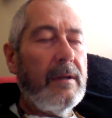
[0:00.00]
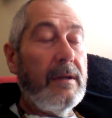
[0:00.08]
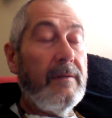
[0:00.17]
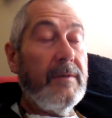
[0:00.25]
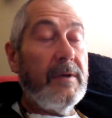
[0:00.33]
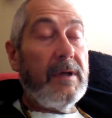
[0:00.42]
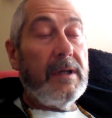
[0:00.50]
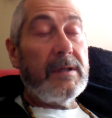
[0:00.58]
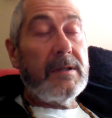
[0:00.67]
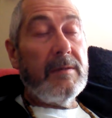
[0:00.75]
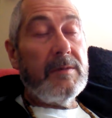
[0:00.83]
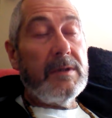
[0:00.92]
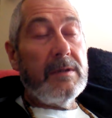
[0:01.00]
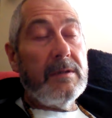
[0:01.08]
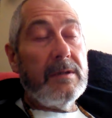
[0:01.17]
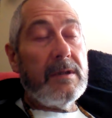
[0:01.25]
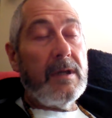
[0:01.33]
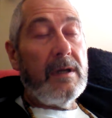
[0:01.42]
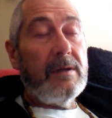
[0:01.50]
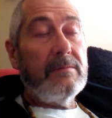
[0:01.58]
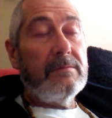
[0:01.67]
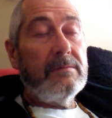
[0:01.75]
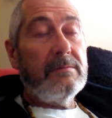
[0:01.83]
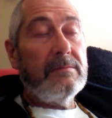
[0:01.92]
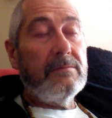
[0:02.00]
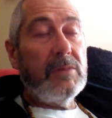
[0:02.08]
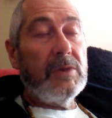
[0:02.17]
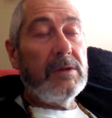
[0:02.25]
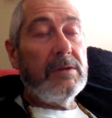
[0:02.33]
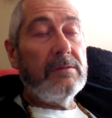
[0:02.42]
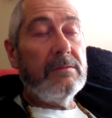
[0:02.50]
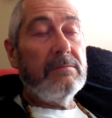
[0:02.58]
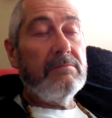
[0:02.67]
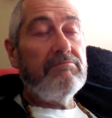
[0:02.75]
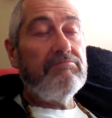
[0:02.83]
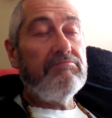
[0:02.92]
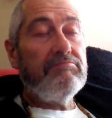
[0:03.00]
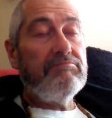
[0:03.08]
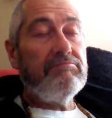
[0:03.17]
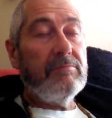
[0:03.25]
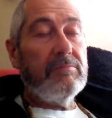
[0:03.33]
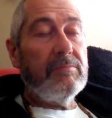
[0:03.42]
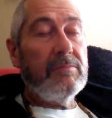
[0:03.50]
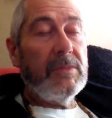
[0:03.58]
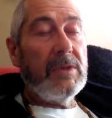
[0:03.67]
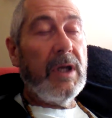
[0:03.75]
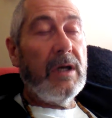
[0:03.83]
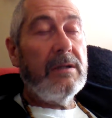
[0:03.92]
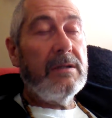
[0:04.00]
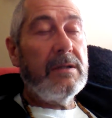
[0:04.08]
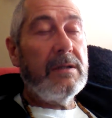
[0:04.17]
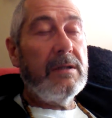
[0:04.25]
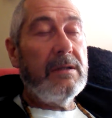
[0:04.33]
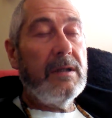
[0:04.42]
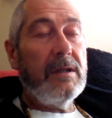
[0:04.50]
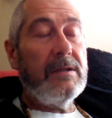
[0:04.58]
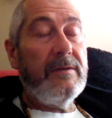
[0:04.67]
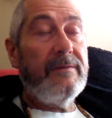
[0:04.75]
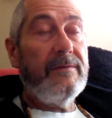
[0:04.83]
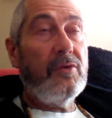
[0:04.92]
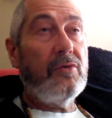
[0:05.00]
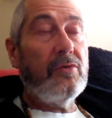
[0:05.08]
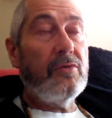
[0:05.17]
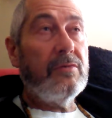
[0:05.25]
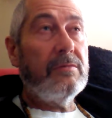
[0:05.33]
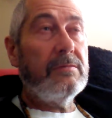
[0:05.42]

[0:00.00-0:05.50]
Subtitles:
even though I accepted Islam in 1984